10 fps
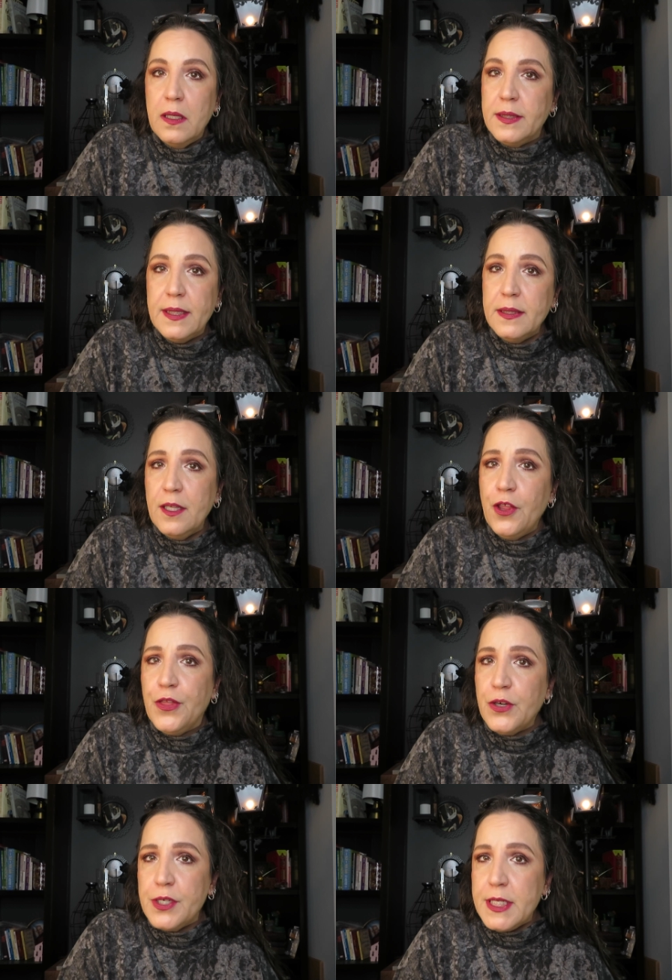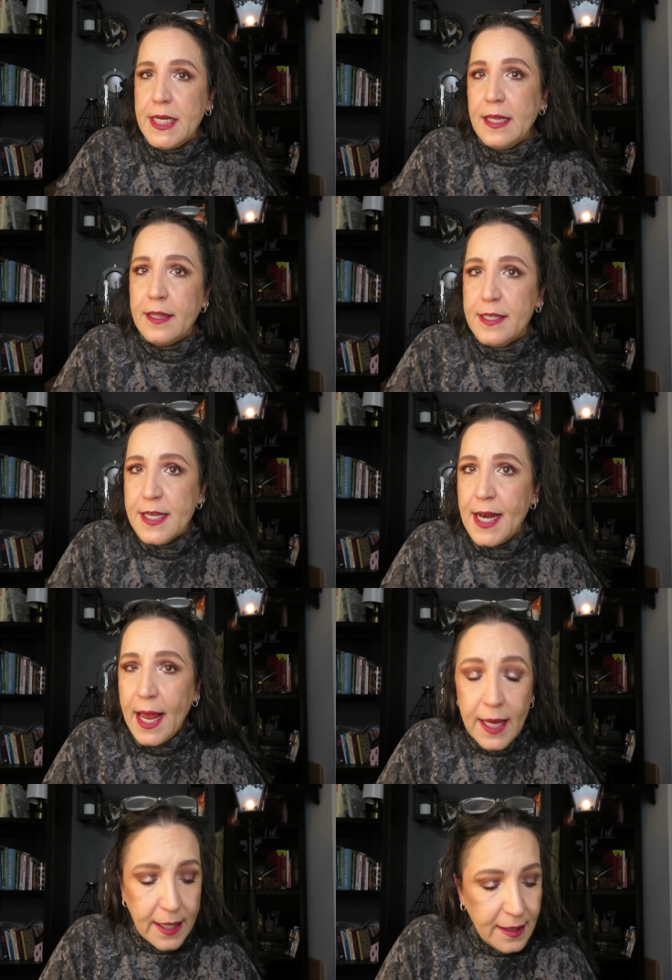Is this the 13th
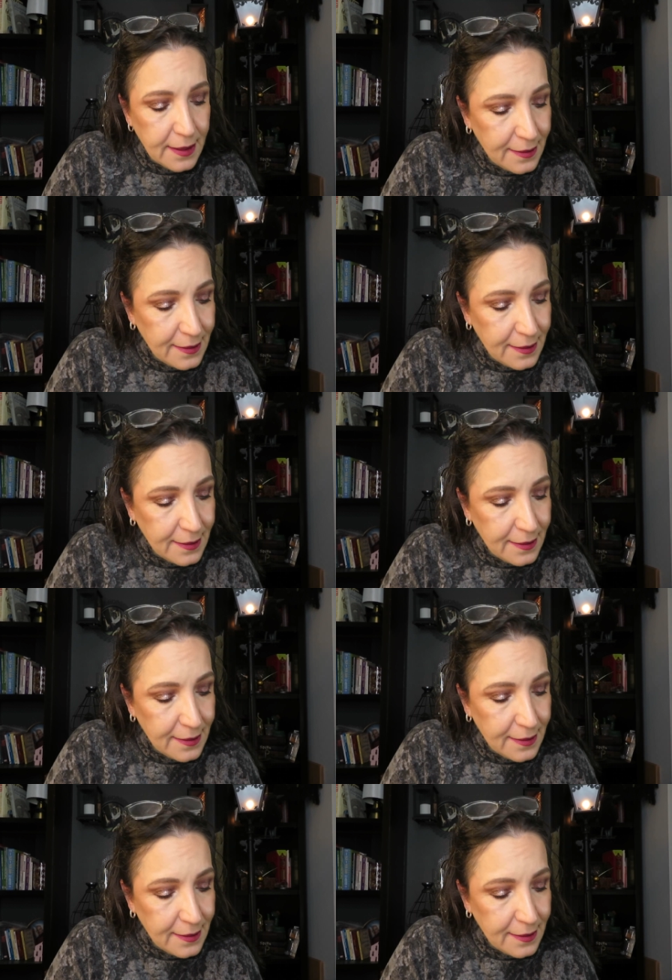today?